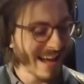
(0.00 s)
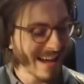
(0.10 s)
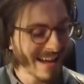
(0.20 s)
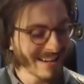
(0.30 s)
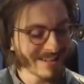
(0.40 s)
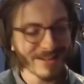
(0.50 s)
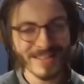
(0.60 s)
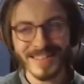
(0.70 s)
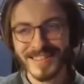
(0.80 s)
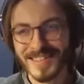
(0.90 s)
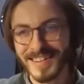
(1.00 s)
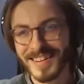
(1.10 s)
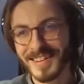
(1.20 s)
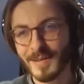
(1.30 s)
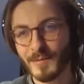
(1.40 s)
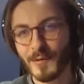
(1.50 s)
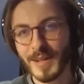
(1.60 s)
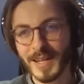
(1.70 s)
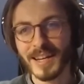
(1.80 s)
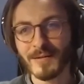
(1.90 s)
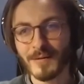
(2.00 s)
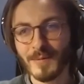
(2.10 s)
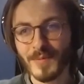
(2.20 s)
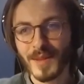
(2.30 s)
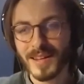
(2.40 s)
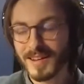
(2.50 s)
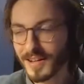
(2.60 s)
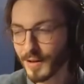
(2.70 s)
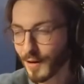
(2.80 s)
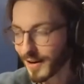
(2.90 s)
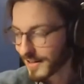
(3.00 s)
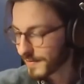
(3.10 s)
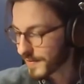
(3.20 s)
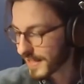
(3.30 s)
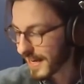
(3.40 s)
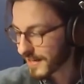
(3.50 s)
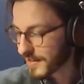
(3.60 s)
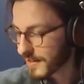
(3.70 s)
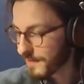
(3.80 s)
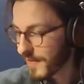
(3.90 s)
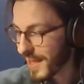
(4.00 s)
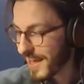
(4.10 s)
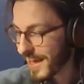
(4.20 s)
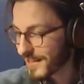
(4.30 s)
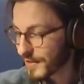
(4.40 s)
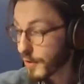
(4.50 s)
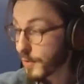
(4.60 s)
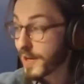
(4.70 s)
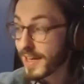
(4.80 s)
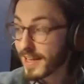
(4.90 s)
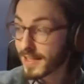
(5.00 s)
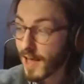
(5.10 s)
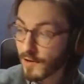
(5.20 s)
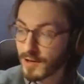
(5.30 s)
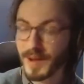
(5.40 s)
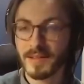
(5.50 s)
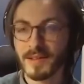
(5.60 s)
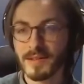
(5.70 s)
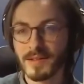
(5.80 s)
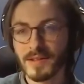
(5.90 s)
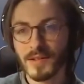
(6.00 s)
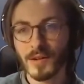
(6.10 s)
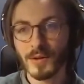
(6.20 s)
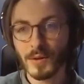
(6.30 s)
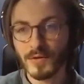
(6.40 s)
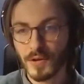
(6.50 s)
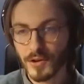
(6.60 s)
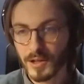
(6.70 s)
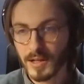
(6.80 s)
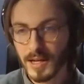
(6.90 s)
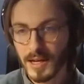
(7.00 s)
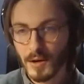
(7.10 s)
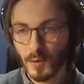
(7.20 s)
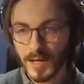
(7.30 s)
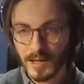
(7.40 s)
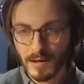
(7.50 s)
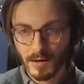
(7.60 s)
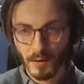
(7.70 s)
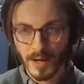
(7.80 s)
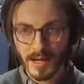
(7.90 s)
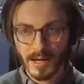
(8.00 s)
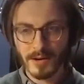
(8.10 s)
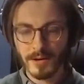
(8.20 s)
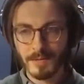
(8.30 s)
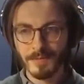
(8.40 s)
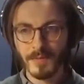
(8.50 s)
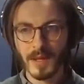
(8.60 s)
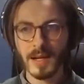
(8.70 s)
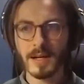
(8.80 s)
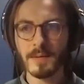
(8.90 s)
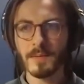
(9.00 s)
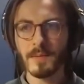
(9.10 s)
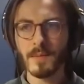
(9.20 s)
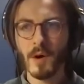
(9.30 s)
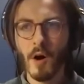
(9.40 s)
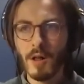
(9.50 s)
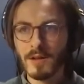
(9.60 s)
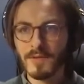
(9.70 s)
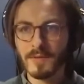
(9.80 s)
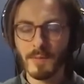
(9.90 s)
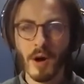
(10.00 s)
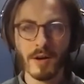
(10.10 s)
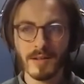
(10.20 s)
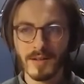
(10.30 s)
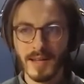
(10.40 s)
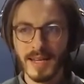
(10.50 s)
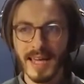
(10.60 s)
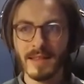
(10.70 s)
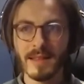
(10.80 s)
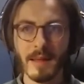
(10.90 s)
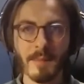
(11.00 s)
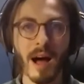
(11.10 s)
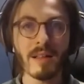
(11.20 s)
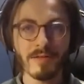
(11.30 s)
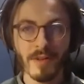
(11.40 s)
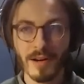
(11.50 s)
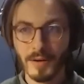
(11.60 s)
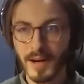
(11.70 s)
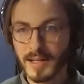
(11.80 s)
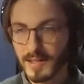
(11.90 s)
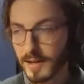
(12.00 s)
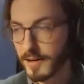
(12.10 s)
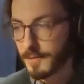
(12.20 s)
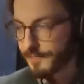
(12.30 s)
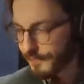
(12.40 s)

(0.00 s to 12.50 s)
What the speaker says: it's just this really kind of cathartic text. And so in Lacrimae, the solo lute version, we hear all of the parts, and again, that polyphonic writing style.